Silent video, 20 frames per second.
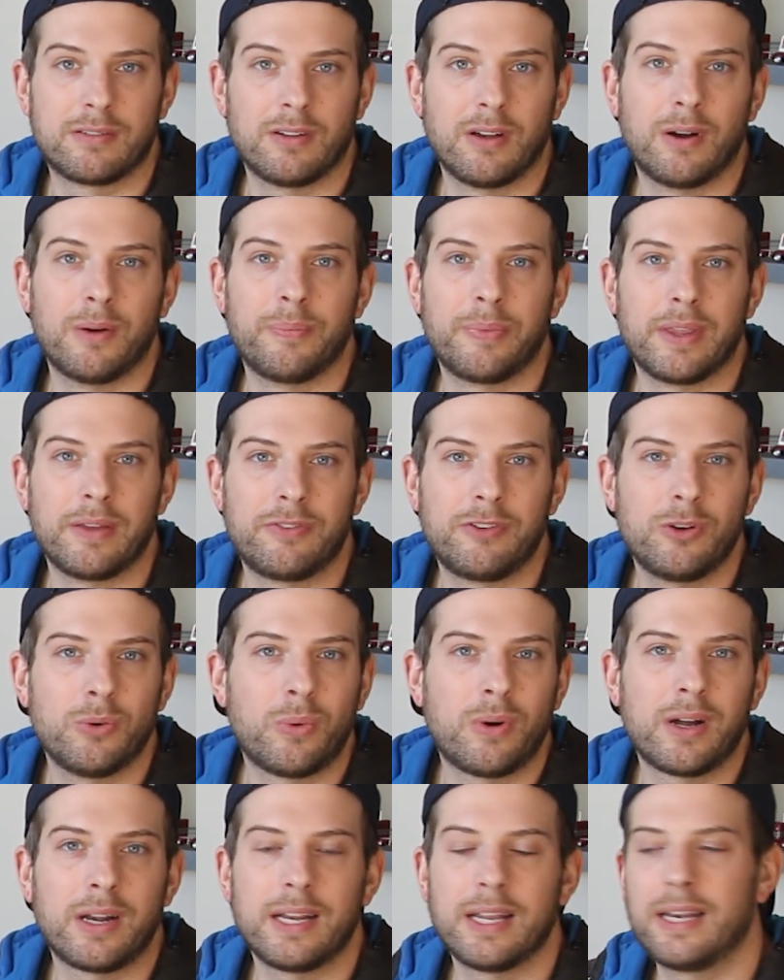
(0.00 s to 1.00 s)
So if you
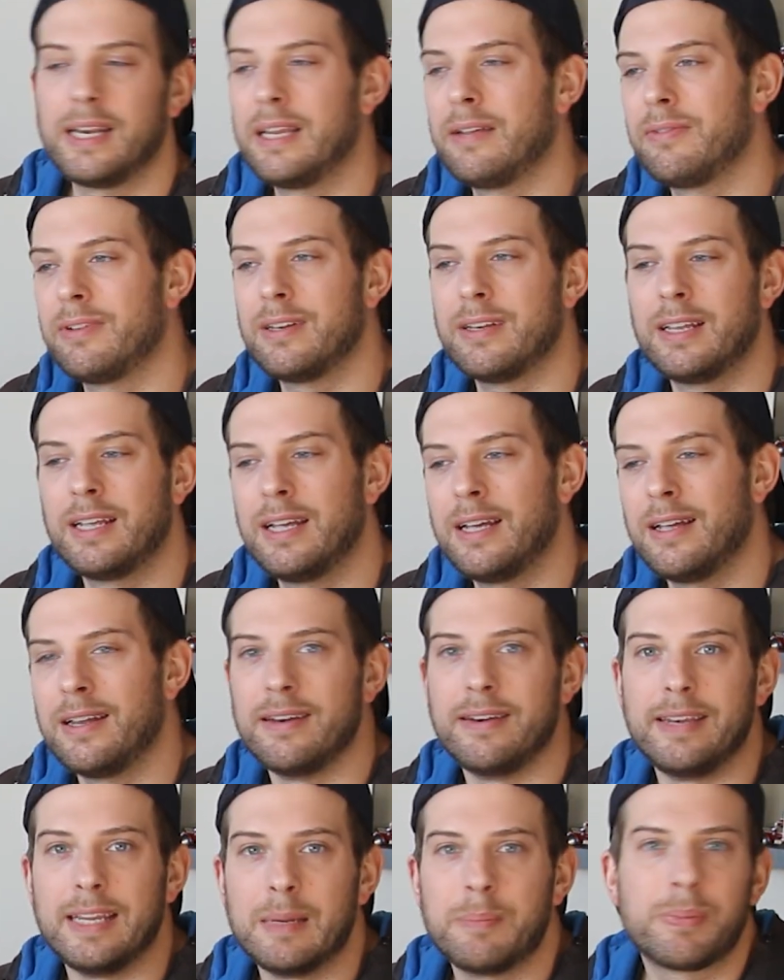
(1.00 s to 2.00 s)
want an even
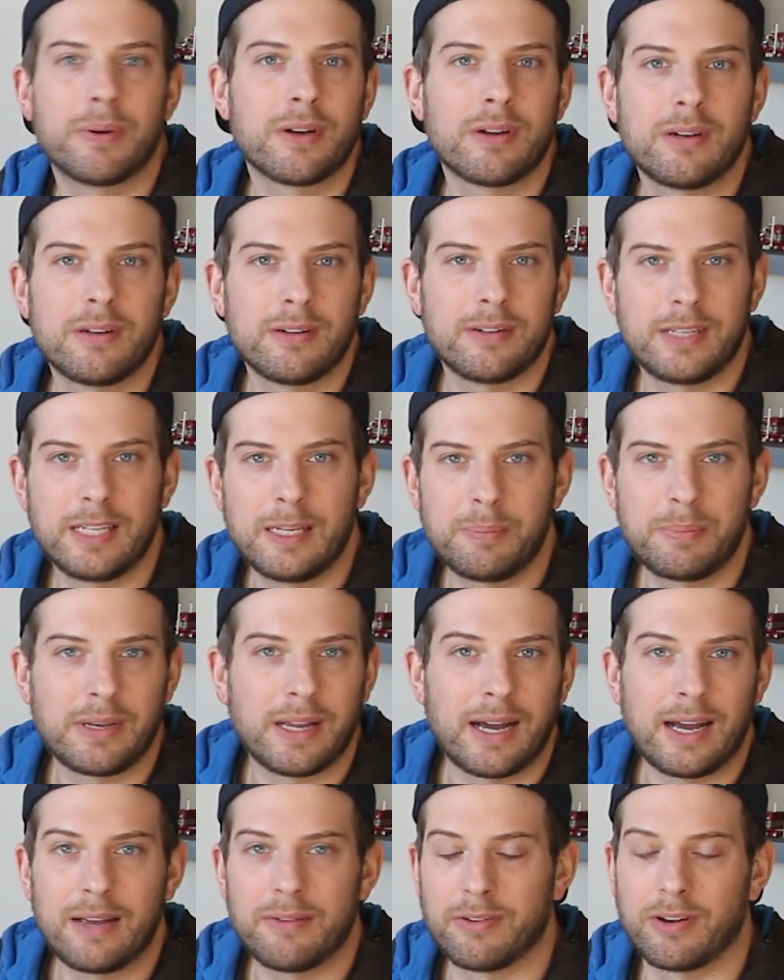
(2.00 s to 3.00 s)
deep
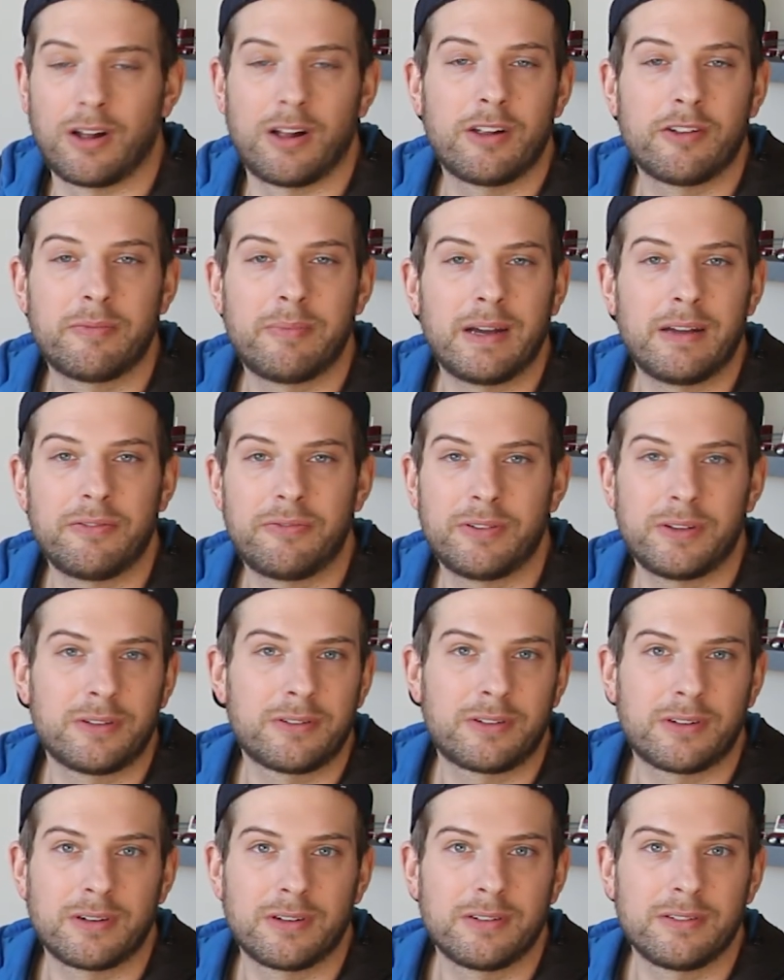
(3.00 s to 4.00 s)
dive in all of my
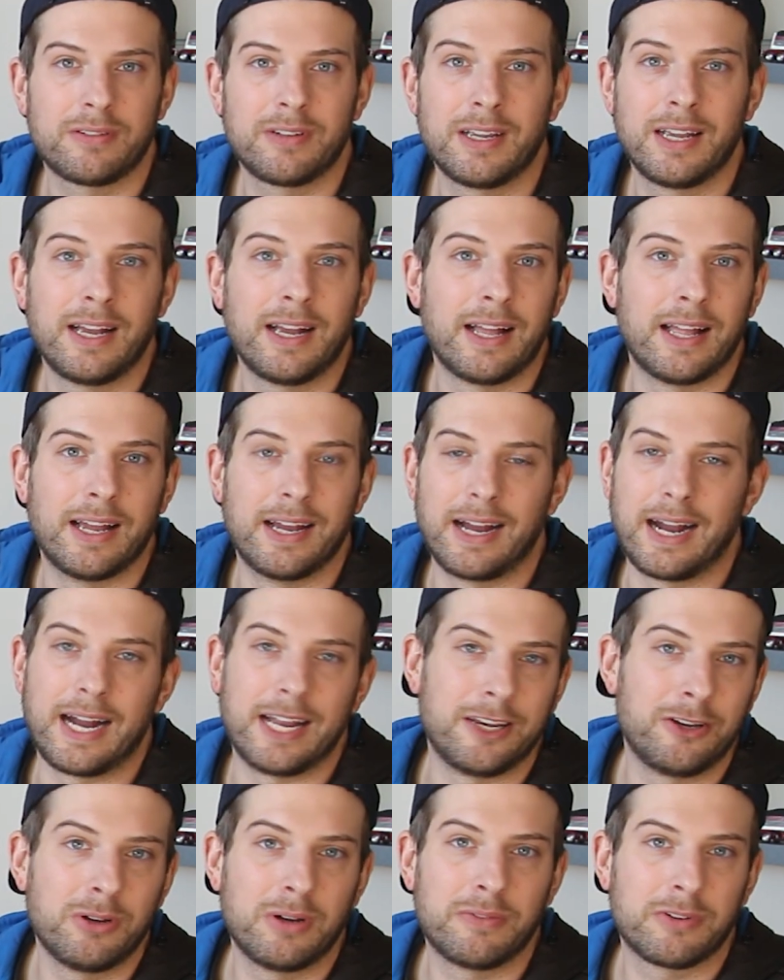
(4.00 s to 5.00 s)
filters,
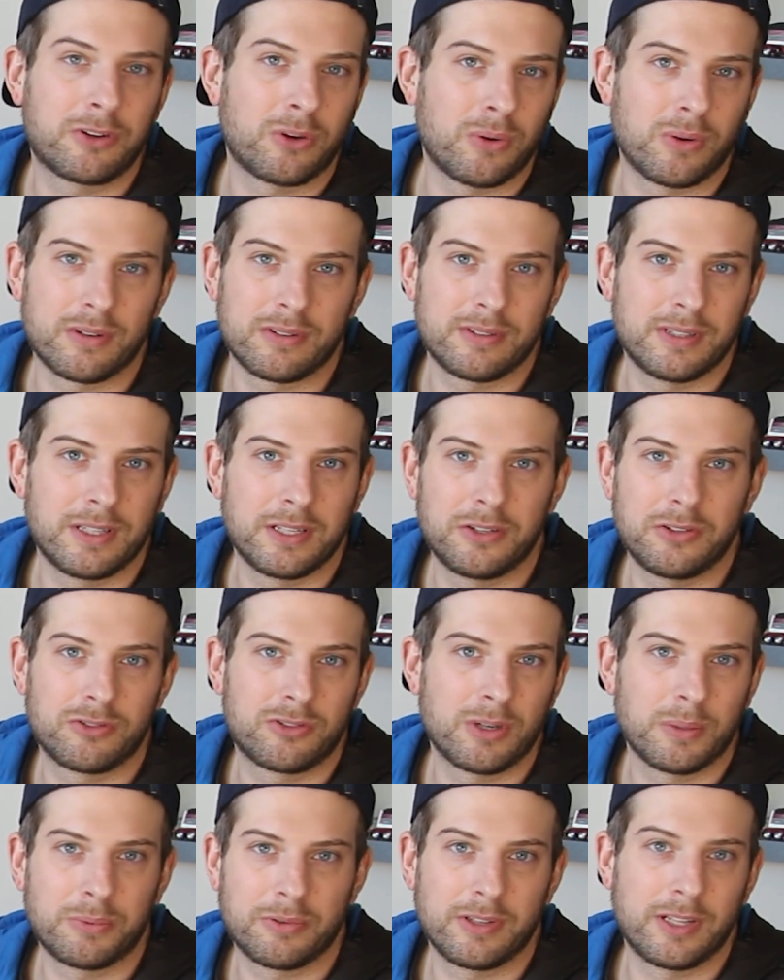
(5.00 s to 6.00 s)
I do have a course in the
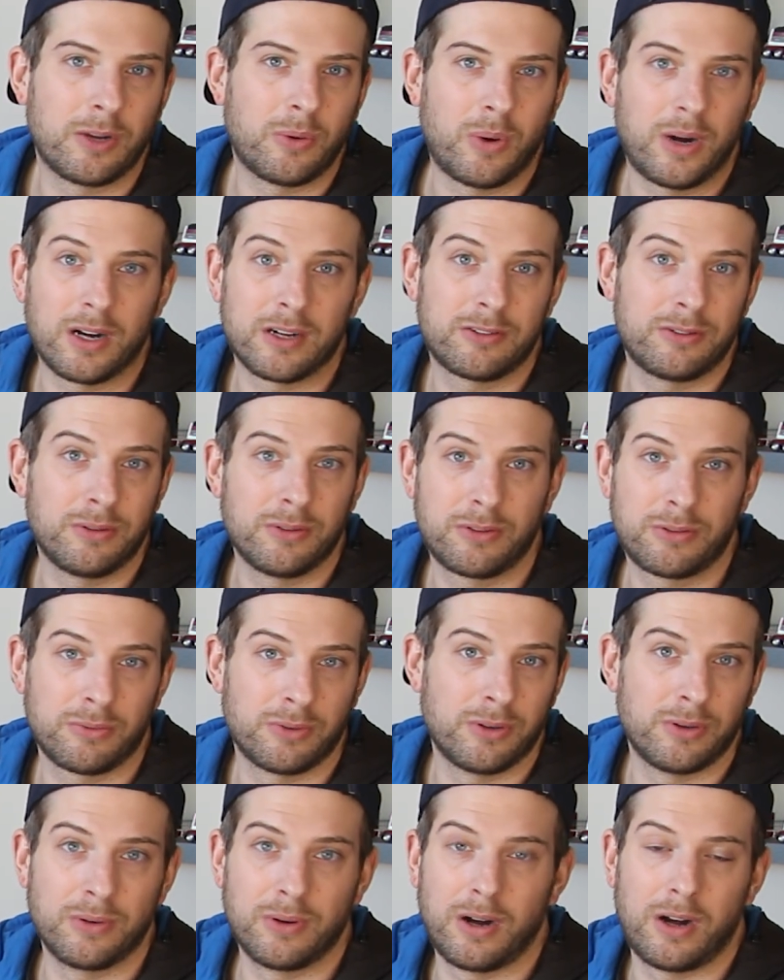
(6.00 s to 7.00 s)
description that walks you
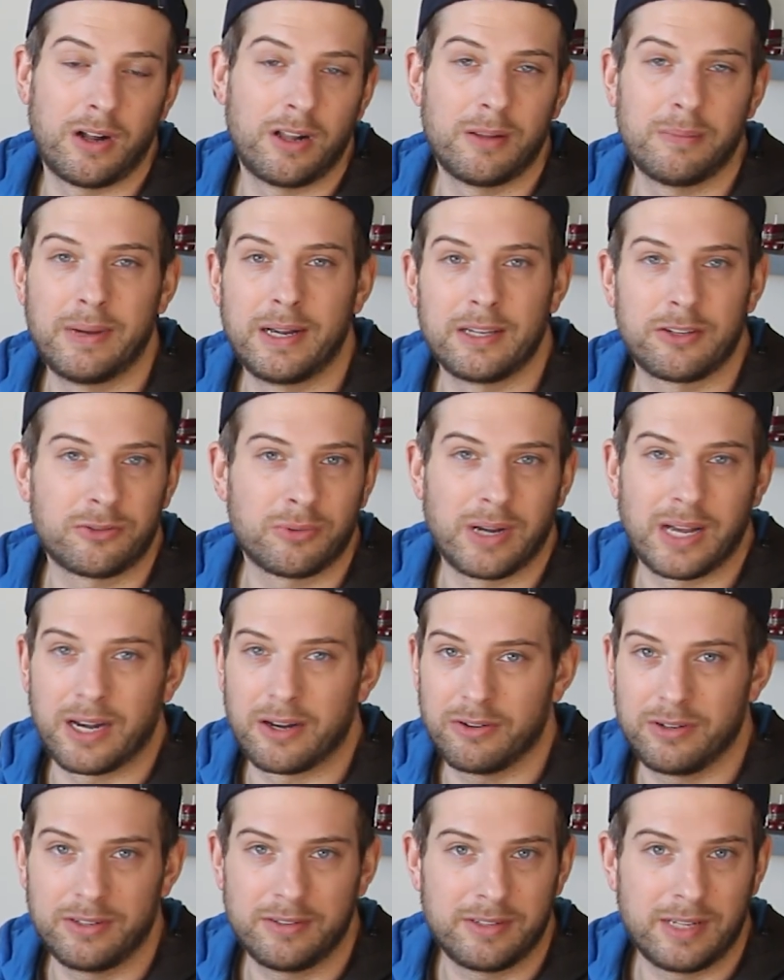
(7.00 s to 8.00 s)
through all of my
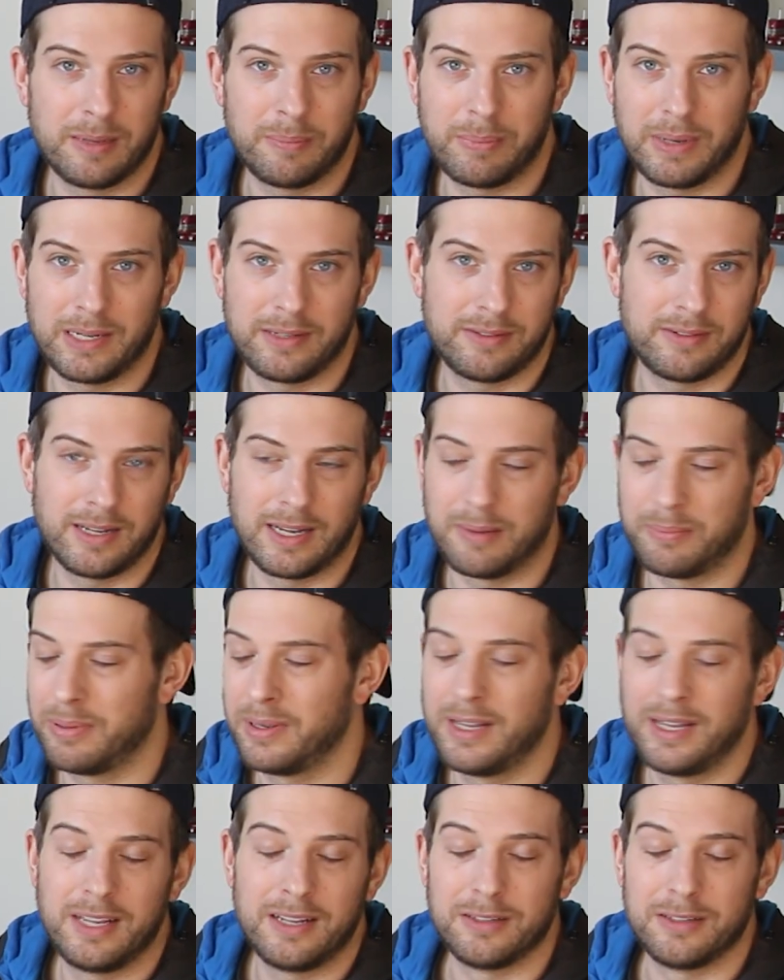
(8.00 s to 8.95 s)
strategies step by step.